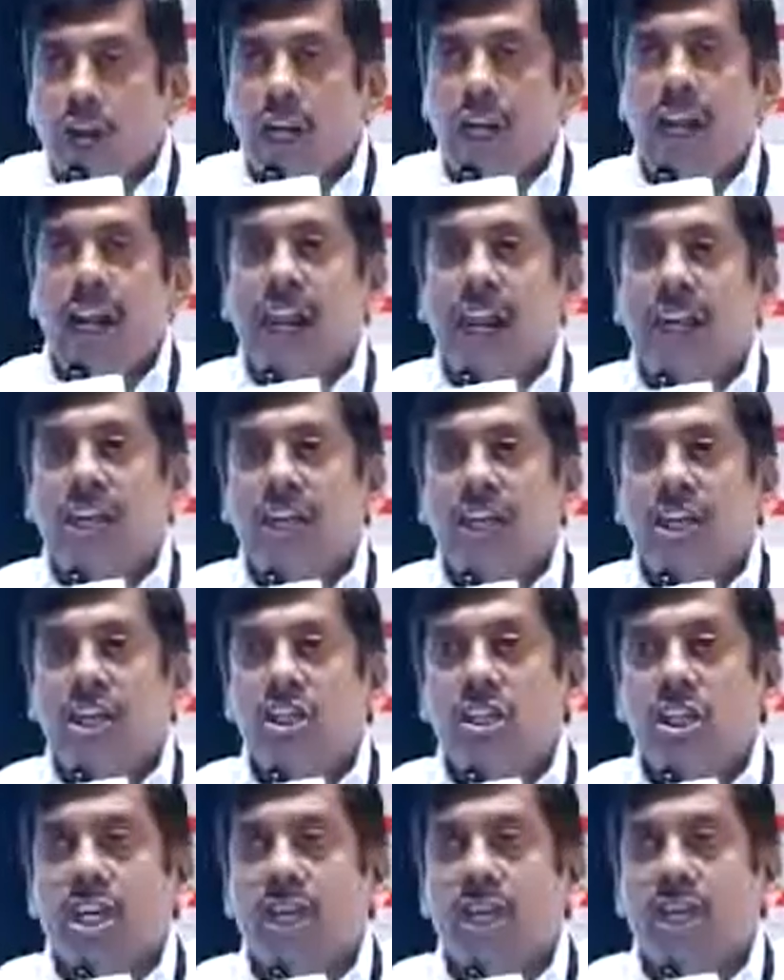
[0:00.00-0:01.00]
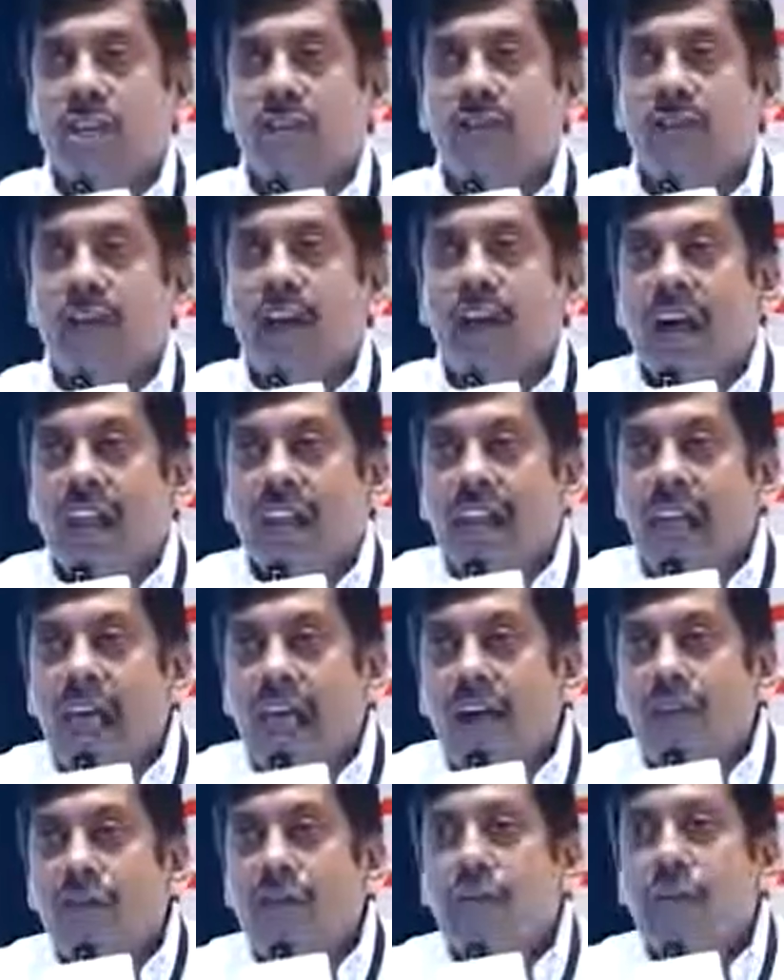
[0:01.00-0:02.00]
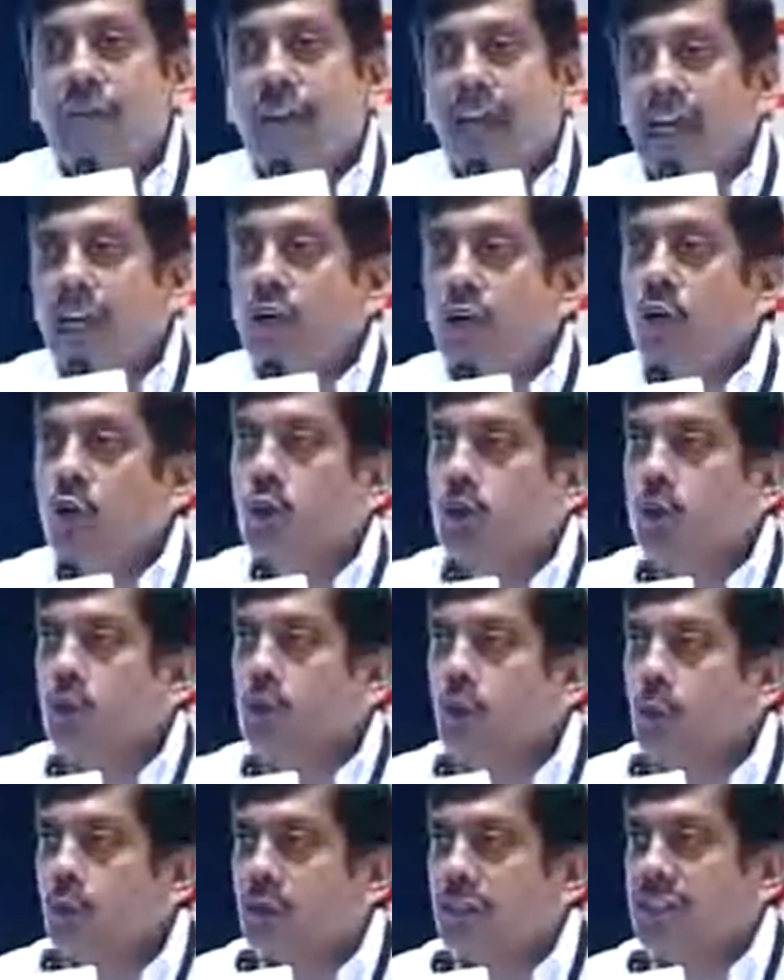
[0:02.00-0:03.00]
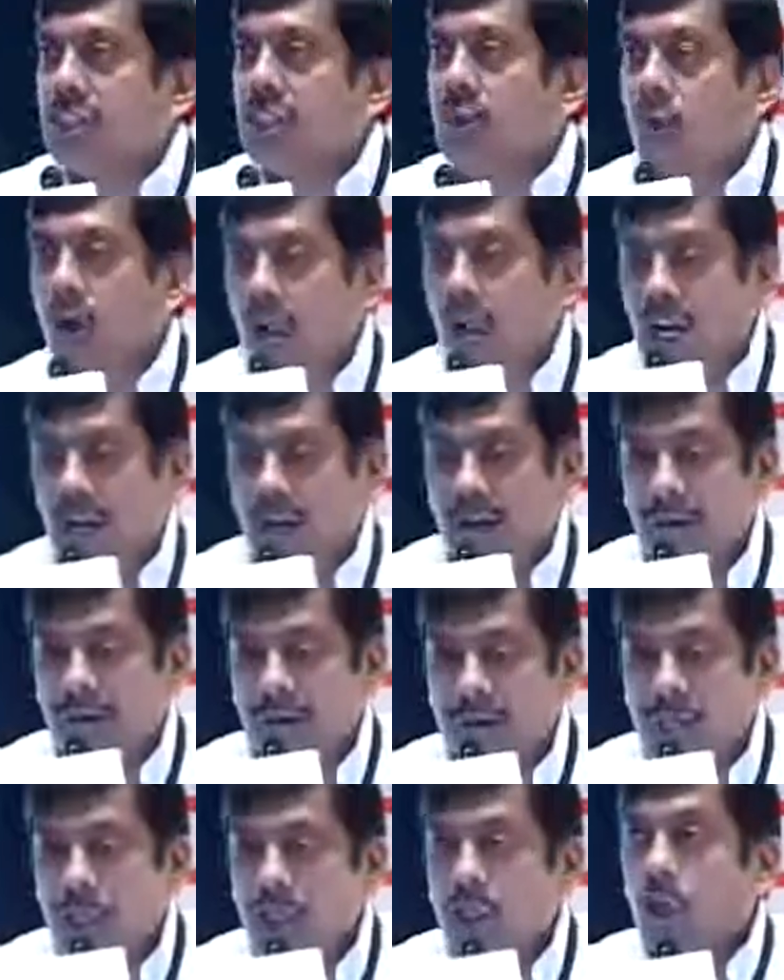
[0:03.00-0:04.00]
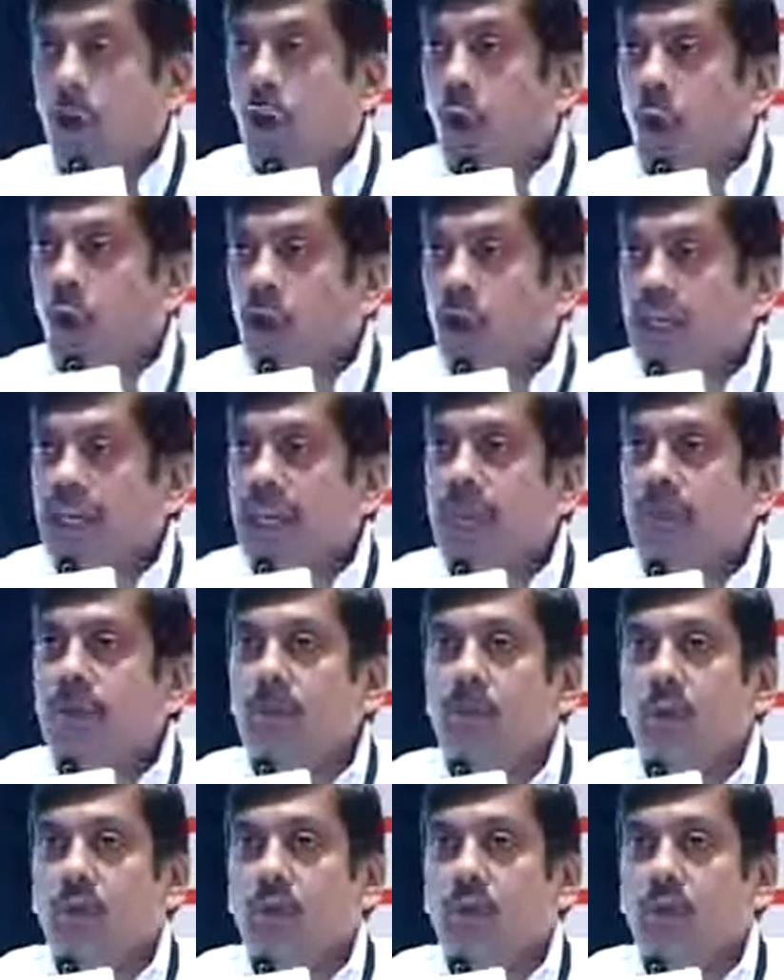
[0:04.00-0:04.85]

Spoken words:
thing was full-fledged ERP product demos using specific business case study.